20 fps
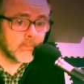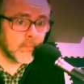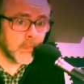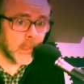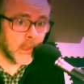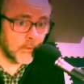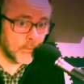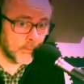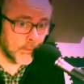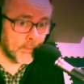
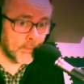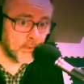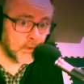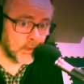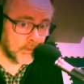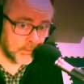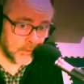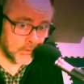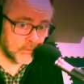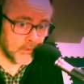And remember, you
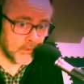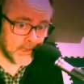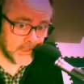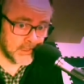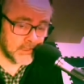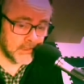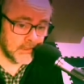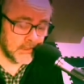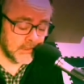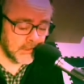can put
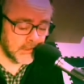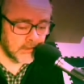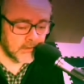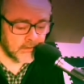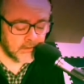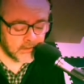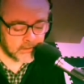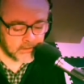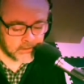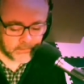rests in the
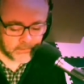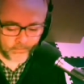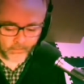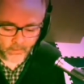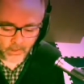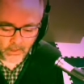8th notes.